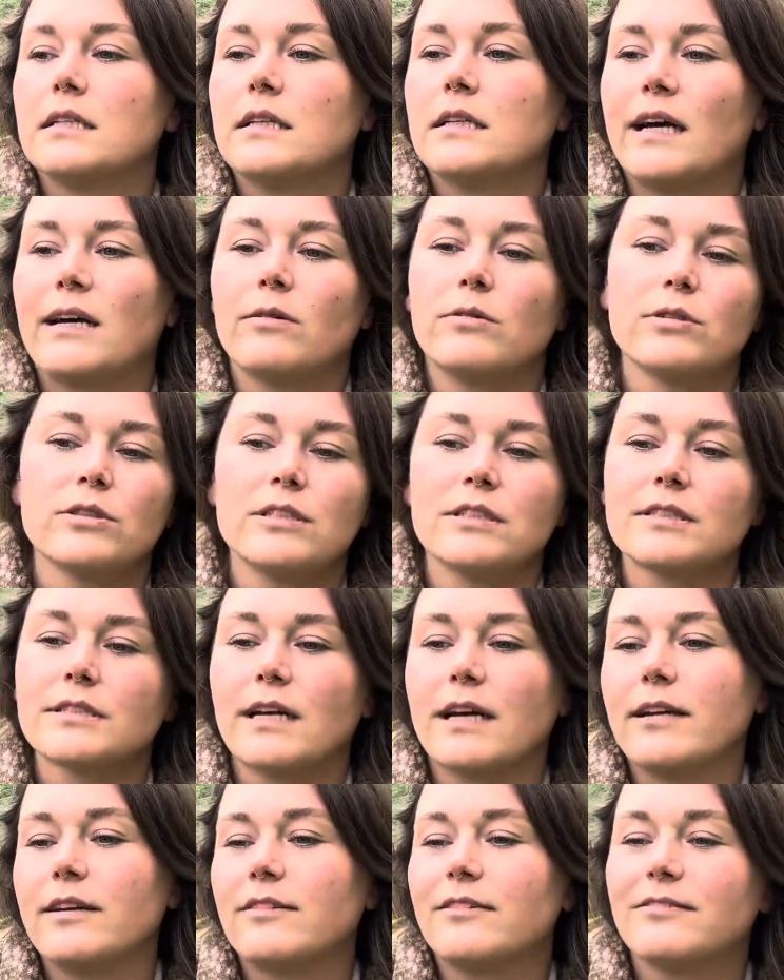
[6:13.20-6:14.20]
I was just
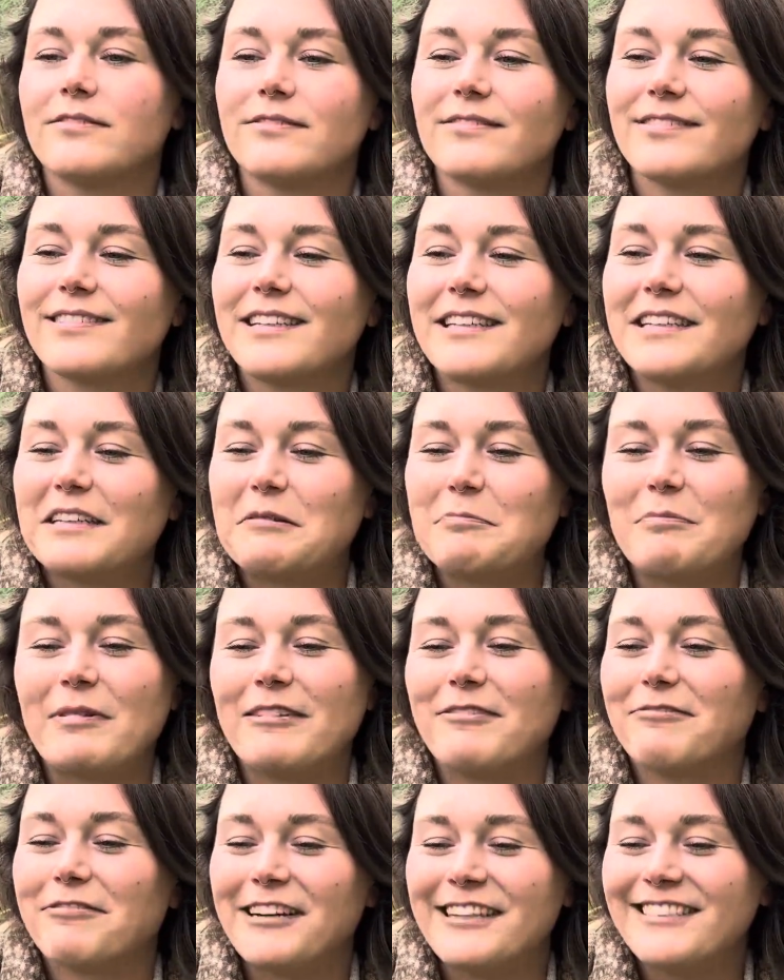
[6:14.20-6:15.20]
kind of, my
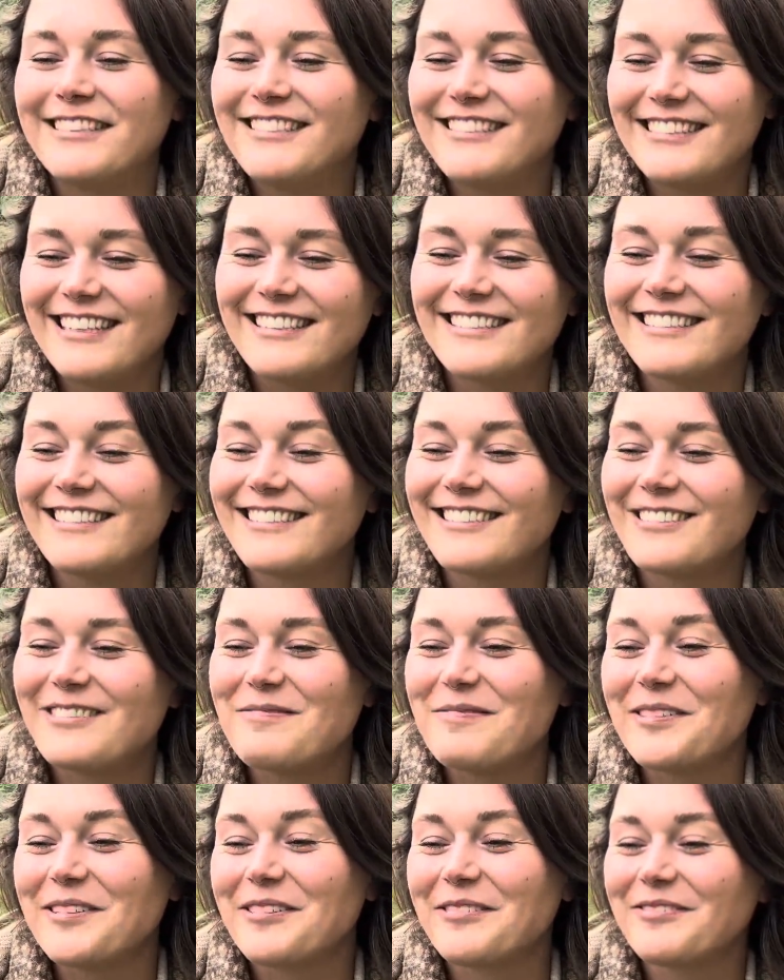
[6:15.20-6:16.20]
friend says this so
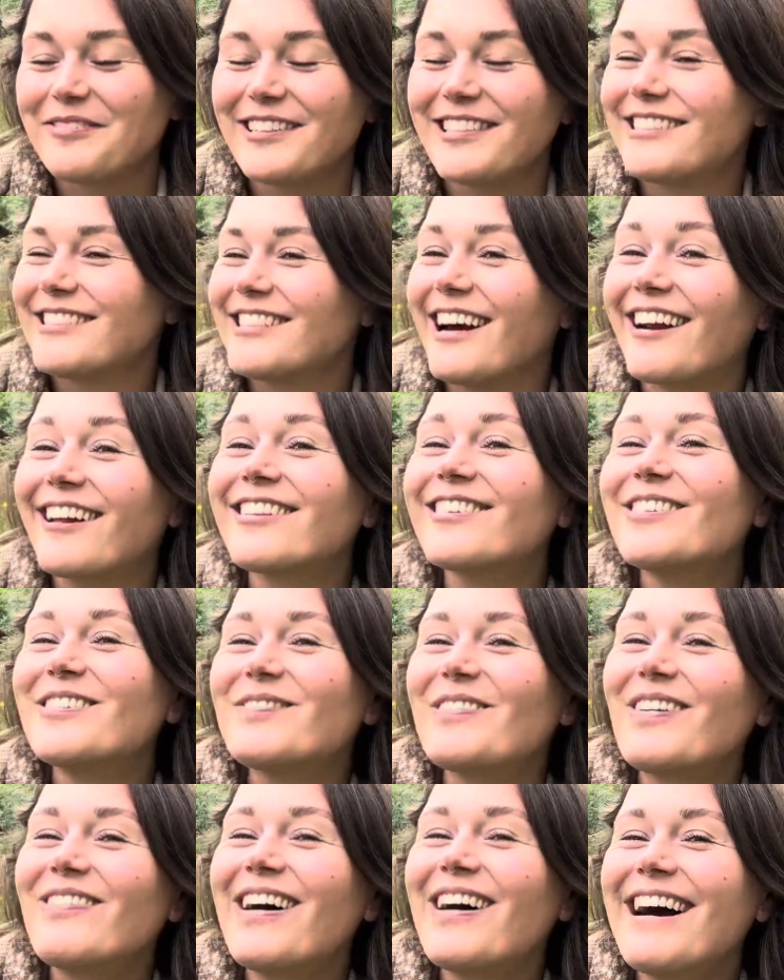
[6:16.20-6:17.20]
beautifully, shout out to
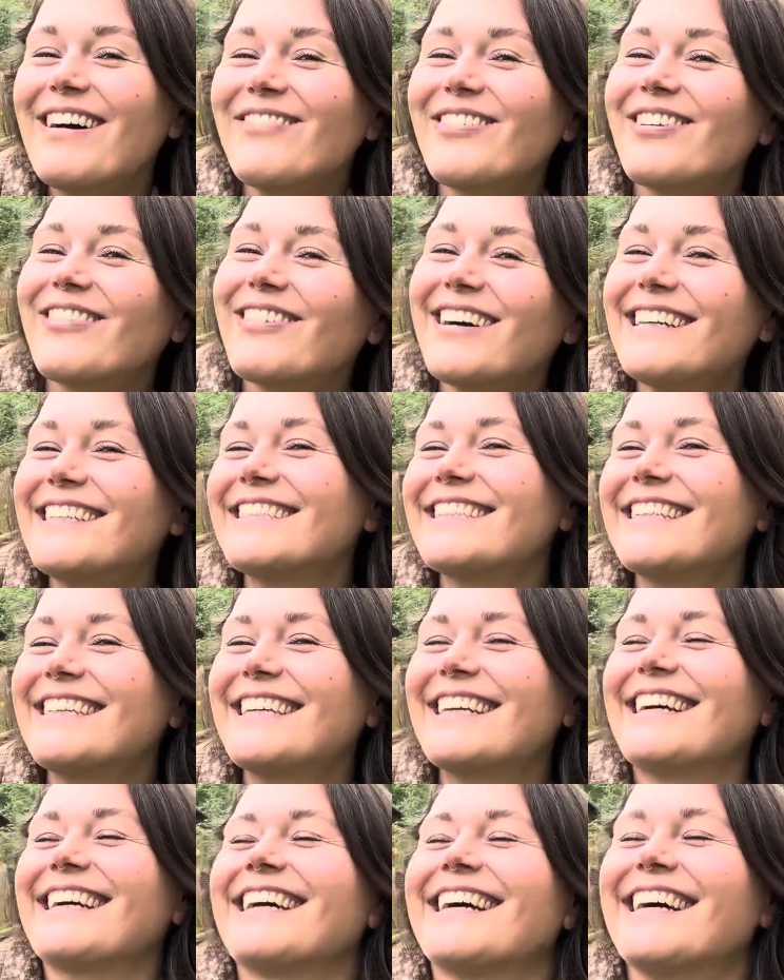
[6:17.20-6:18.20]
Upama if you're
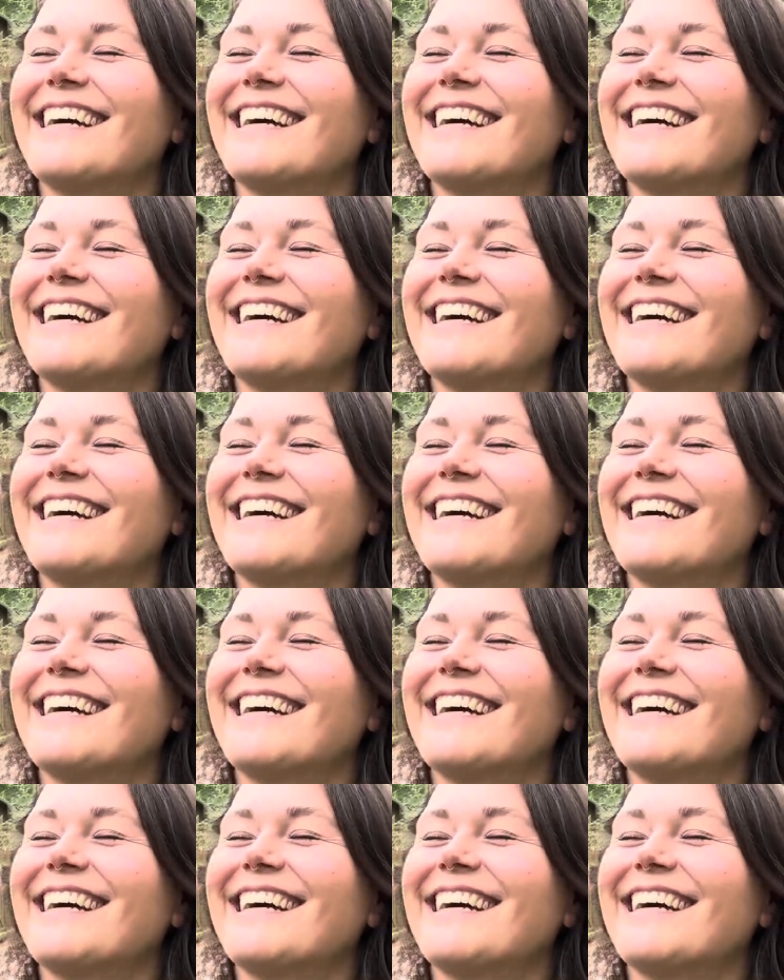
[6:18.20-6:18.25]
watching,